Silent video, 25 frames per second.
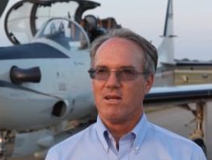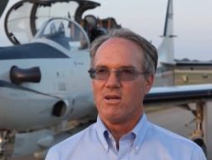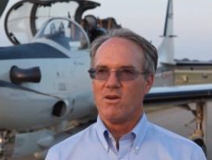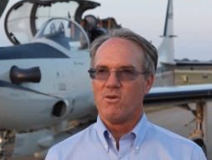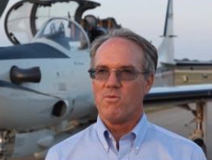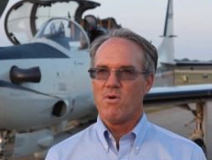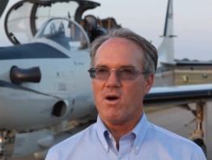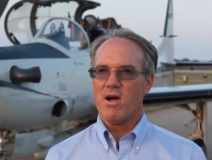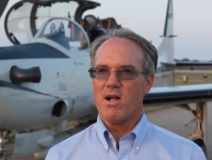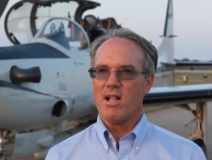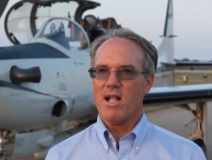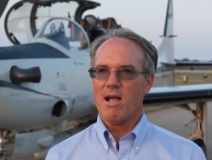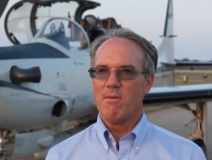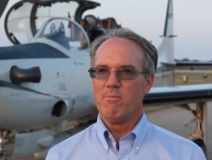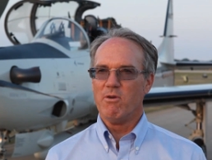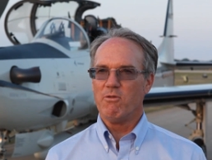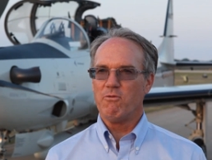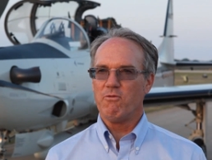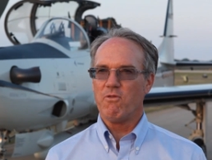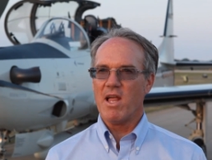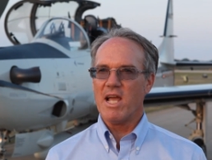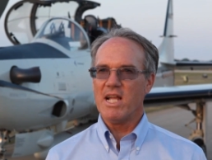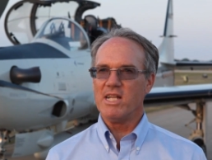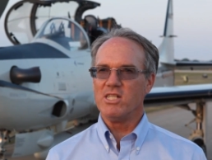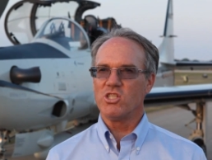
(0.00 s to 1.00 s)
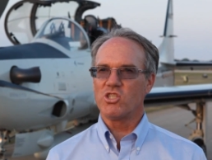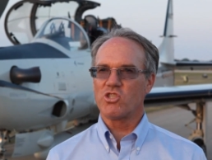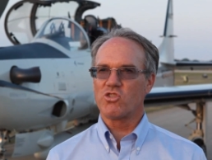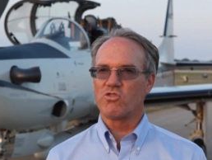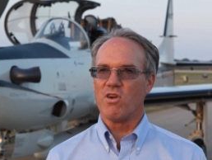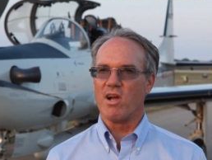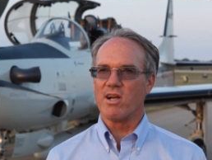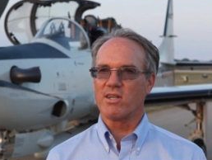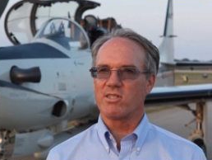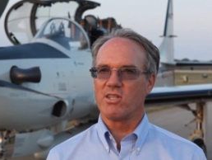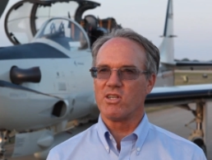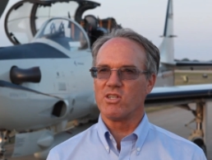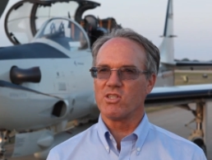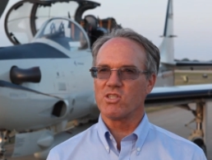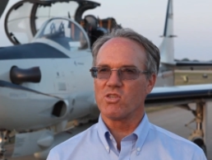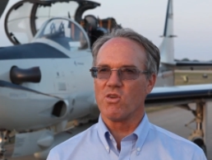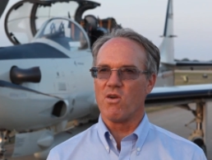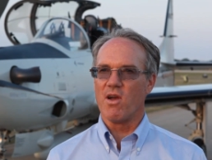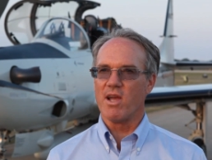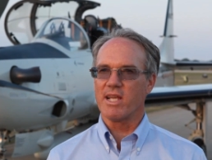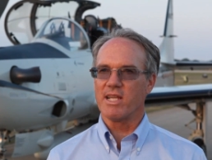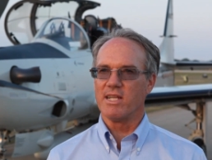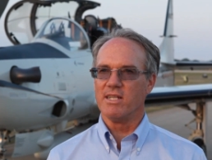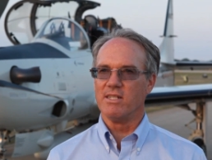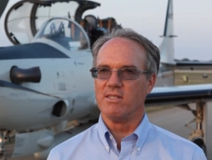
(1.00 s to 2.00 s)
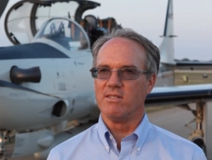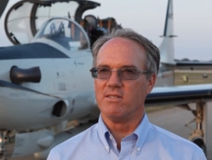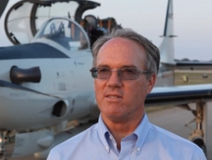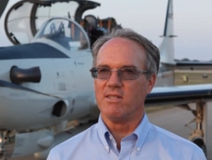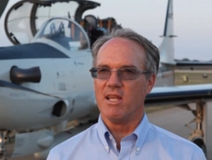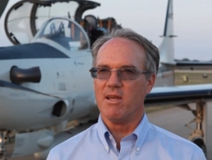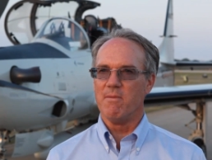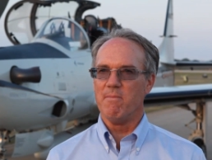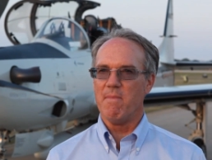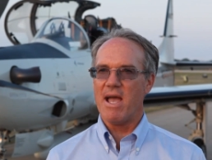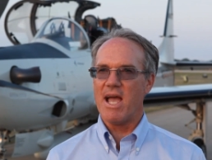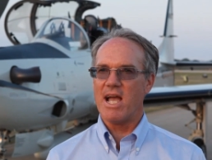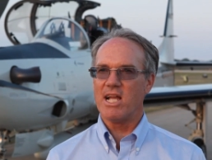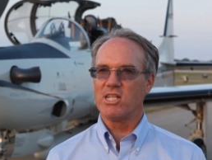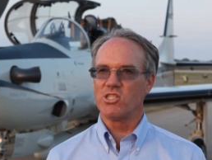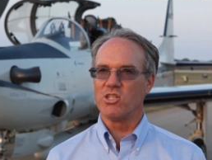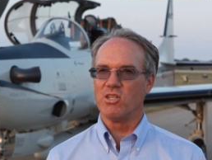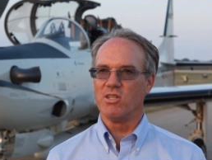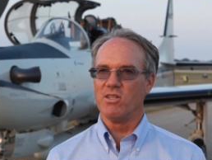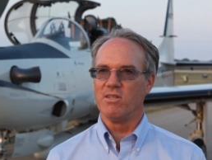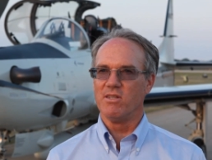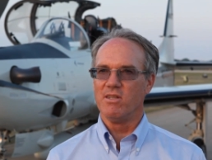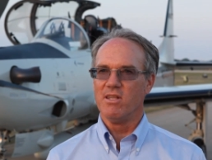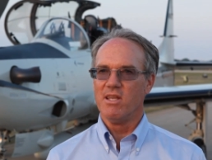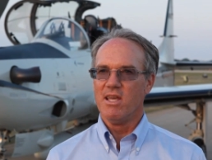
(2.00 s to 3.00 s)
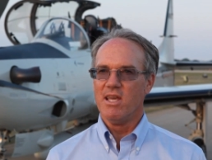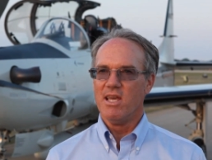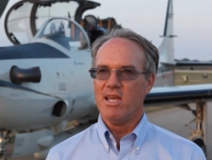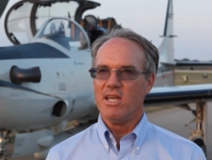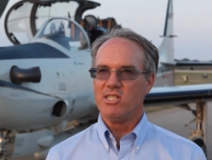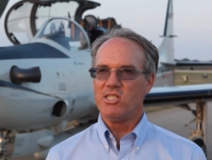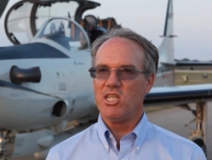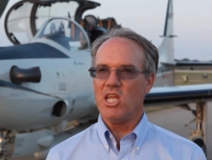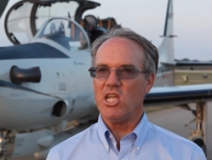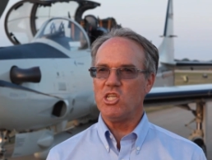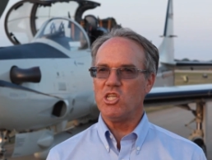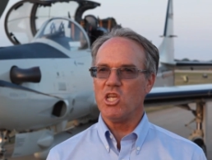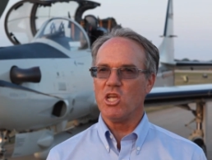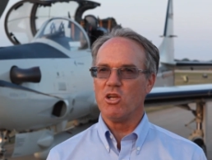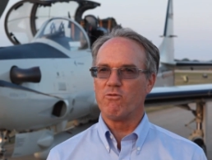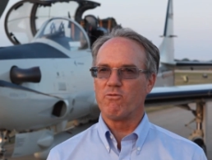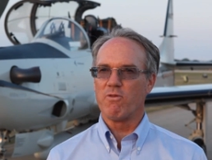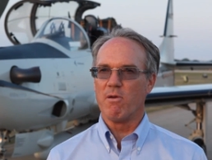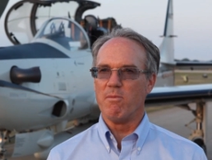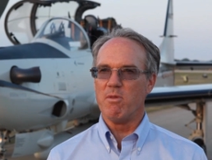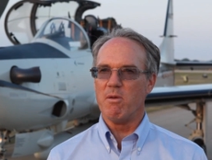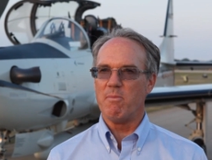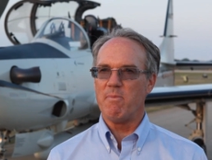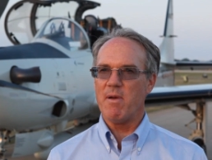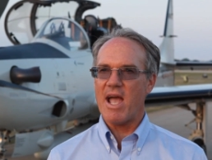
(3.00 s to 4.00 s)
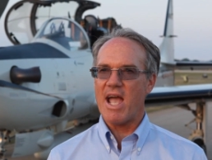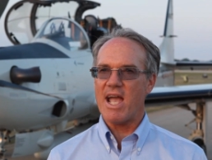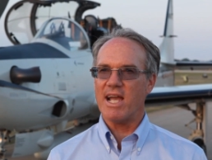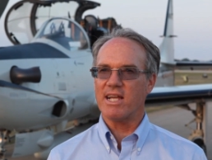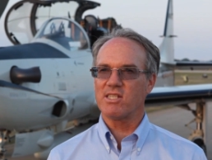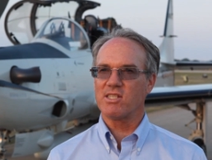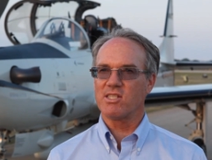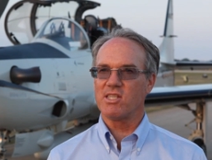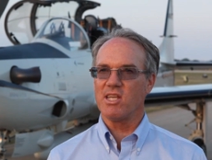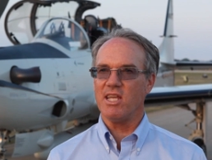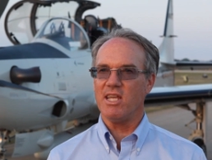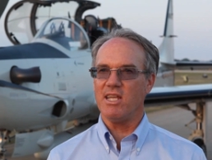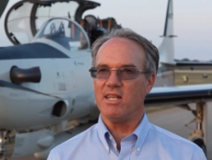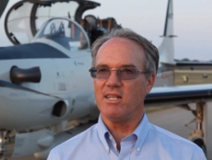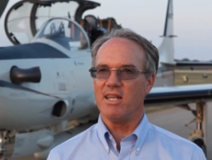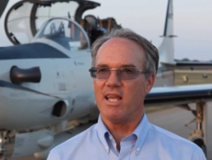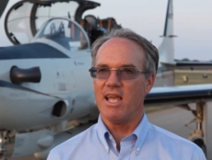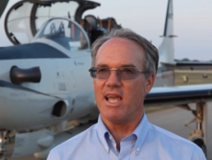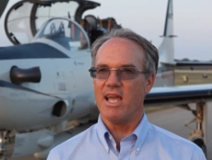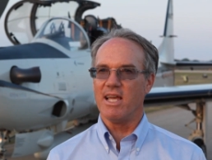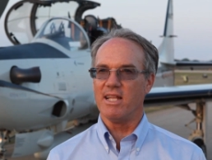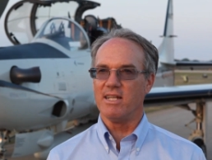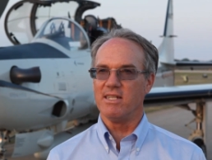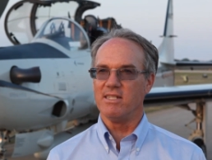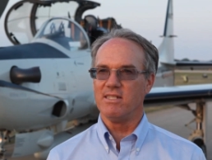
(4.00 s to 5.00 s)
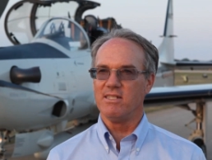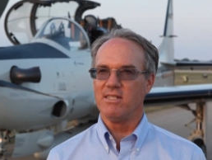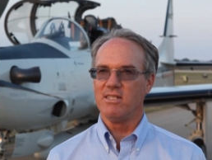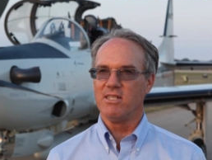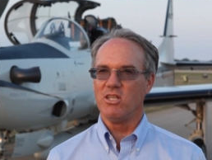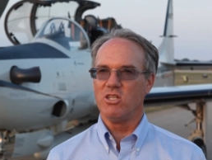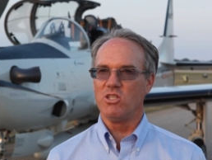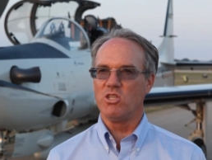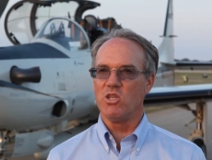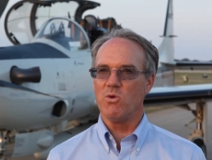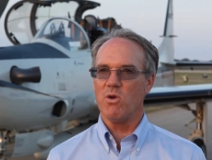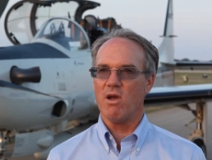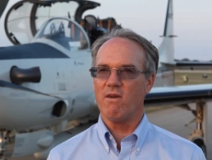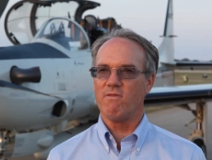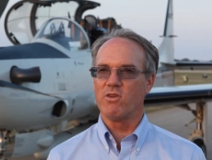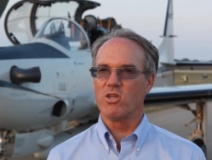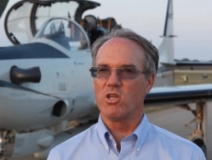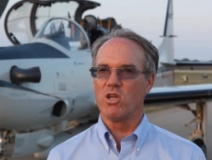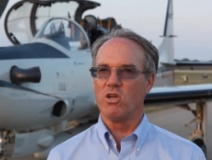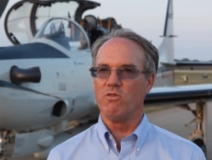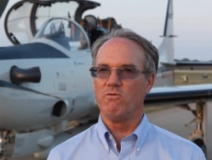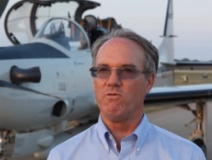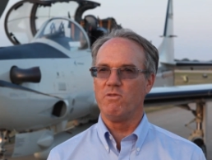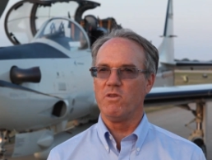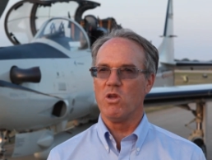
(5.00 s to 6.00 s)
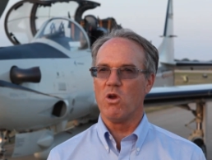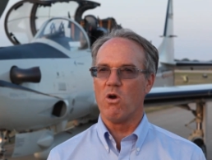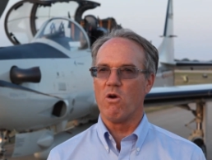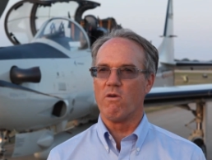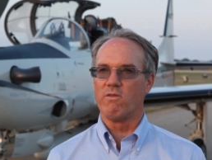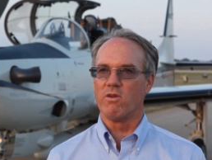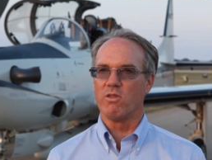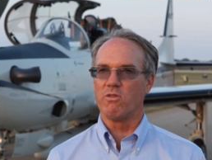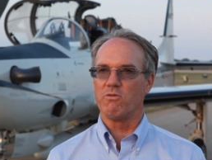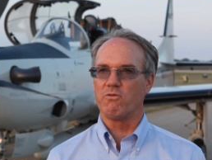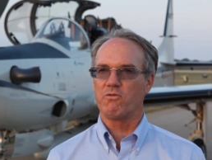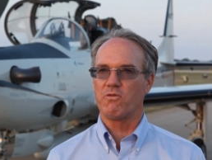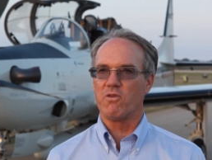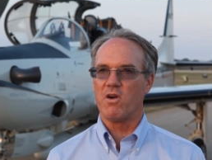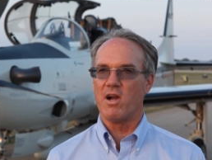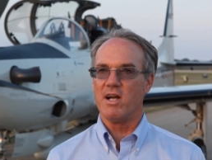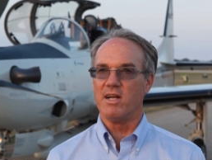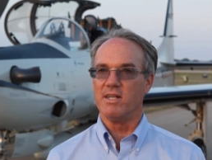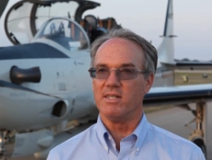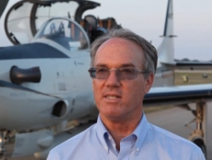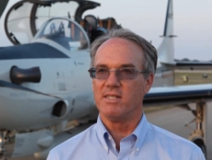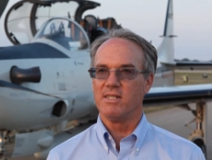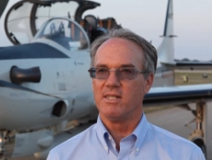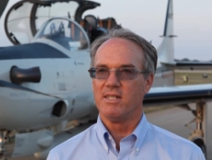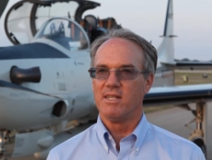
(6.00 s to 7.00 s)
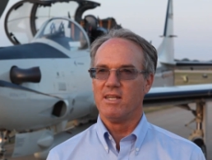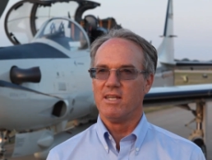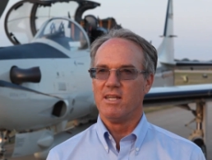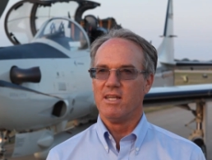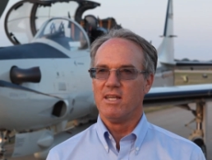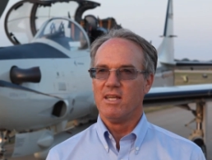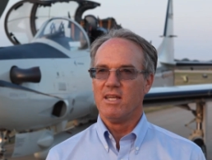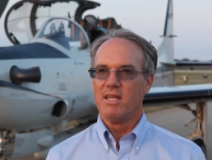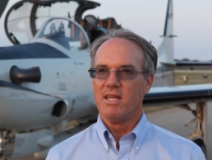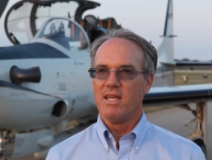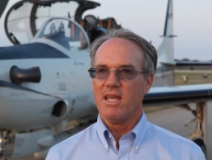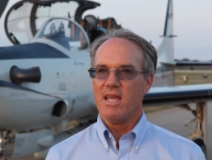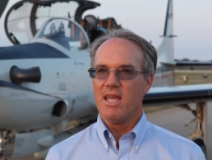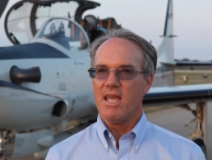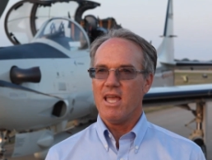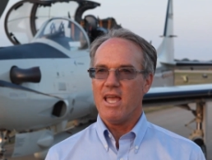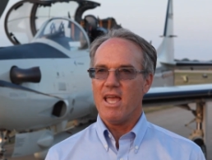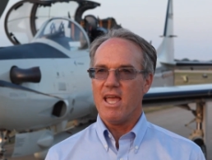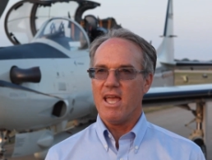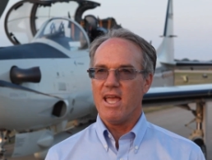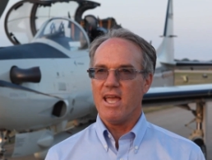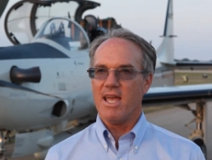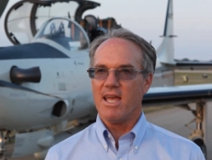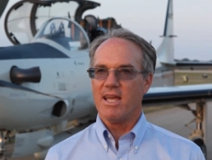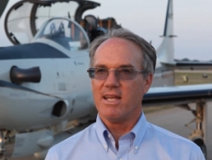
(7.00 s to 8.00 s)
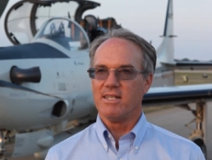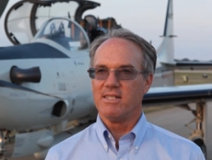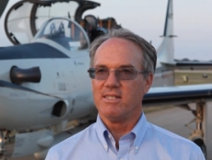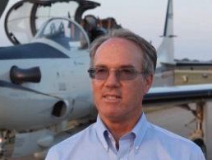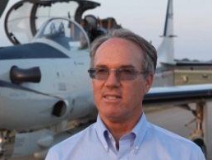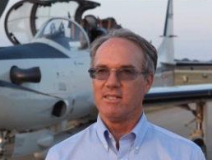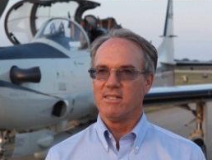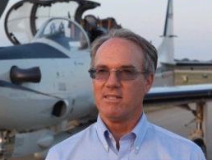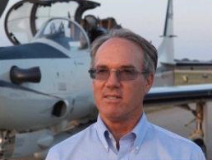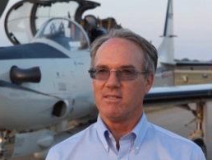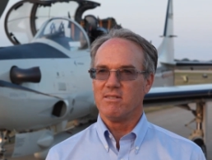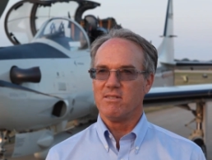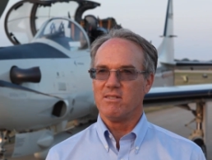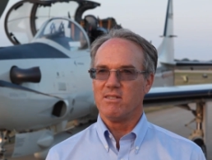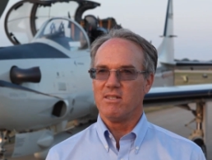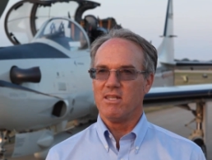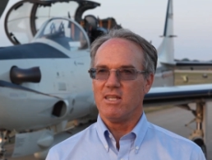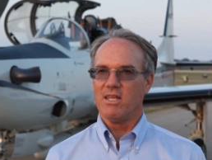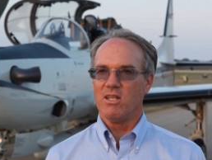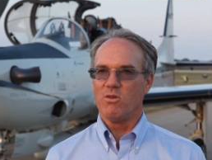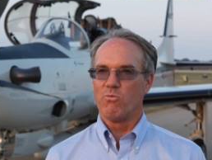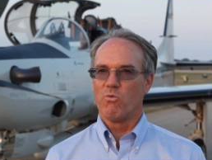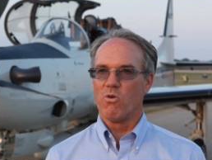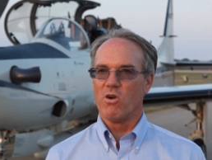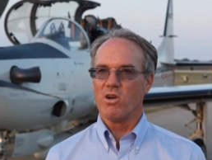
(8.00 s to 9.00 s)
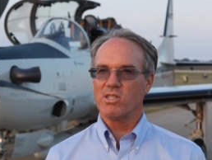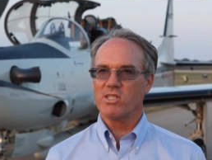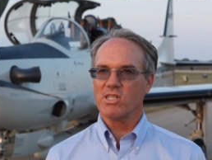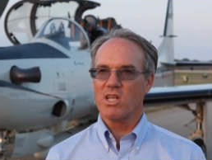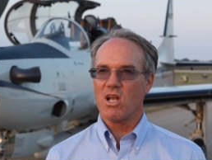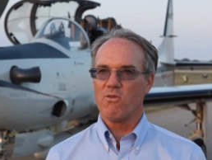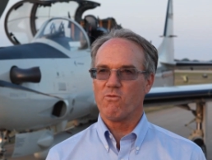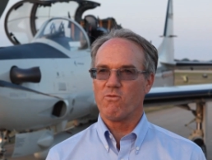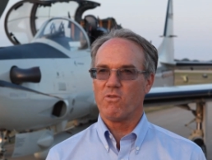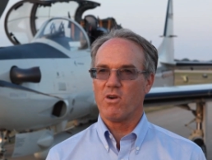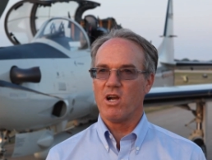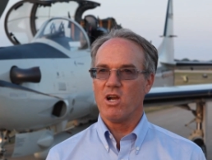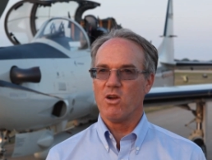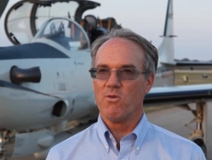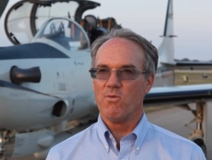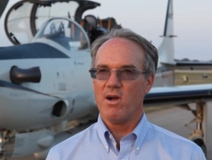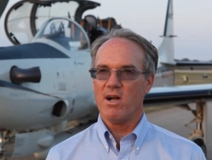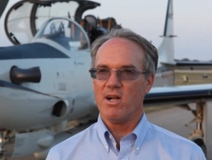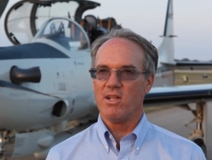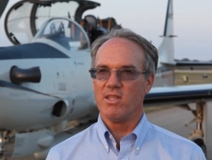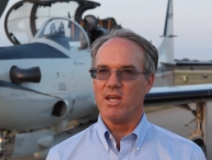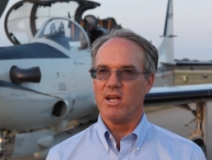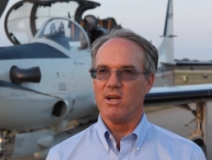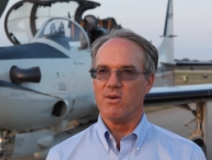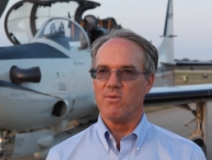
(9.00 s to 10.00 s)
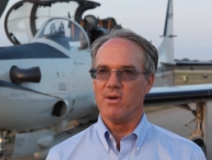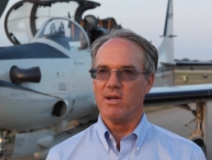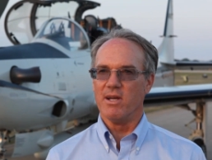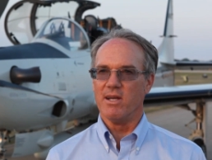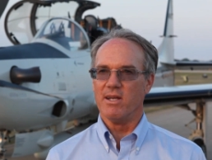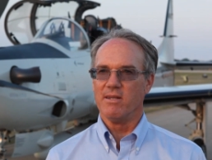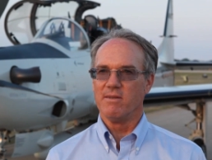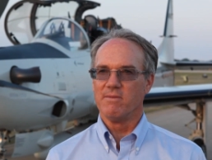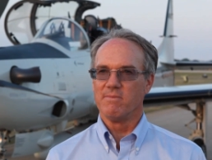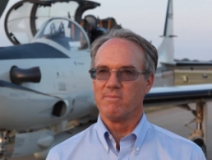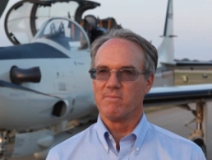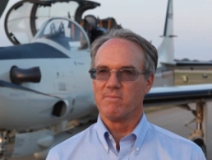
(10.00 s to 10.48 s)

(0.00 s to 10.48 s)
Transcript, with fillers: Well, I'm a flight instructor, so I can imagine teaching from the back seat, and you do have a good view over the front, and it works out very well that way.